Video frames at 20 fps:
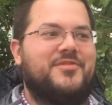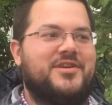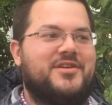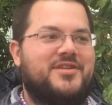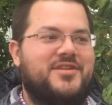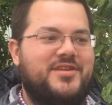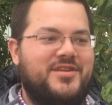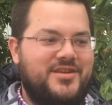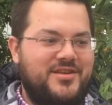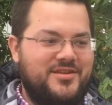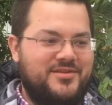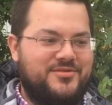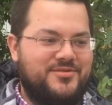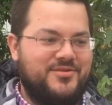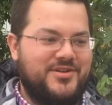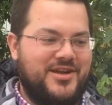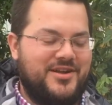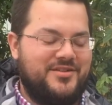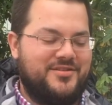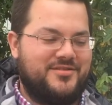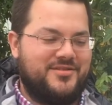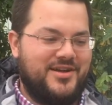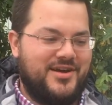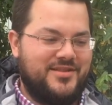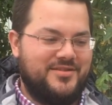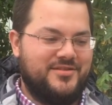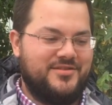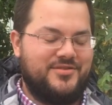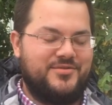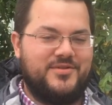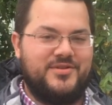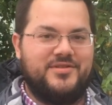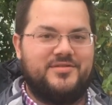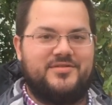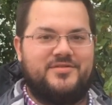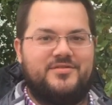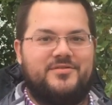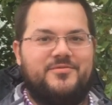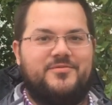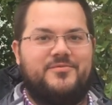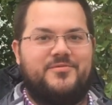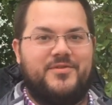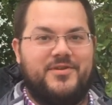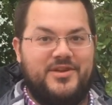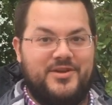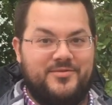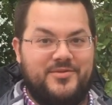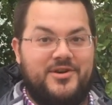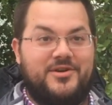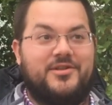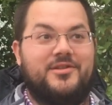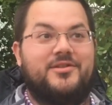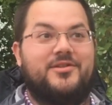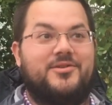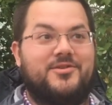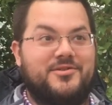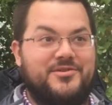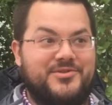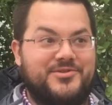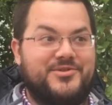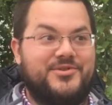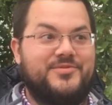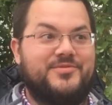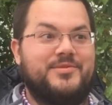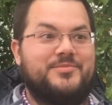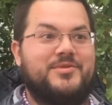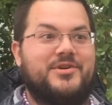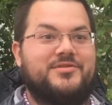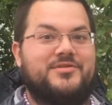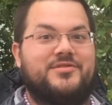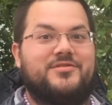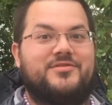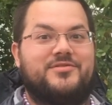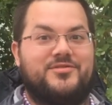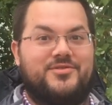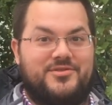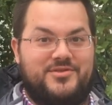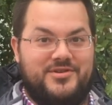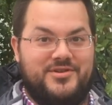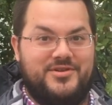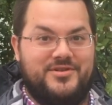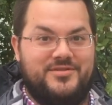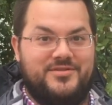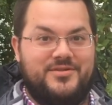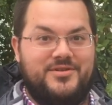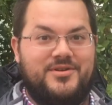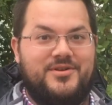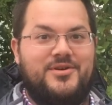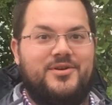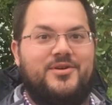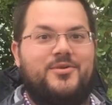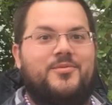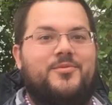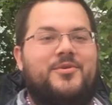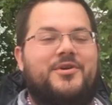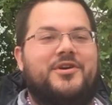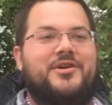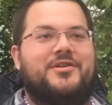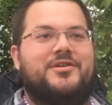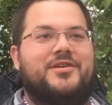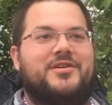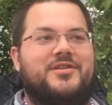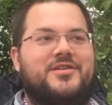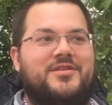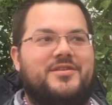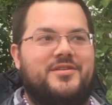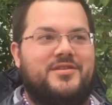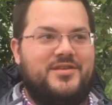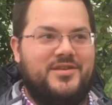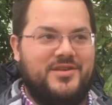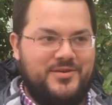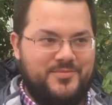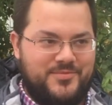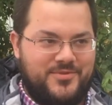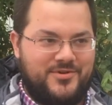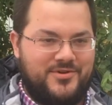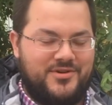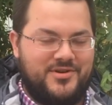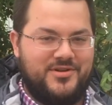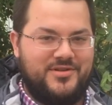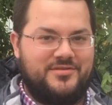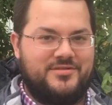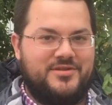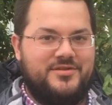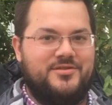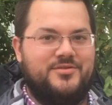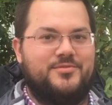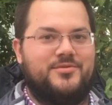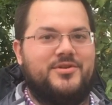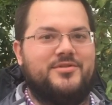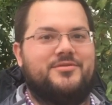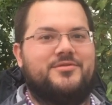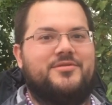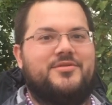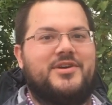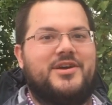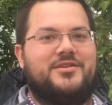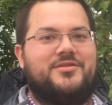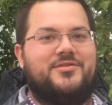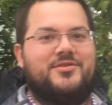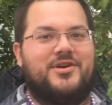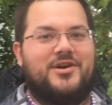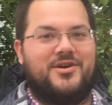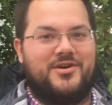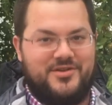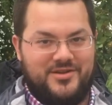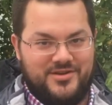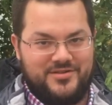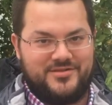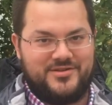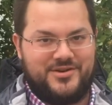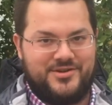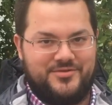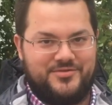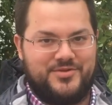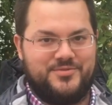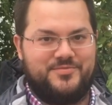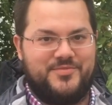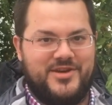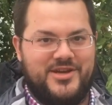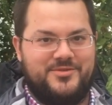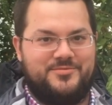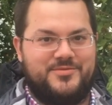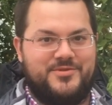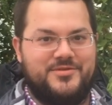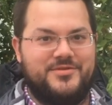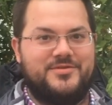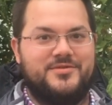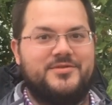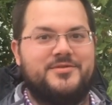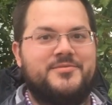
The key to get it done is think about long term about the story. What are the key points that you want to get your audience out of the paper,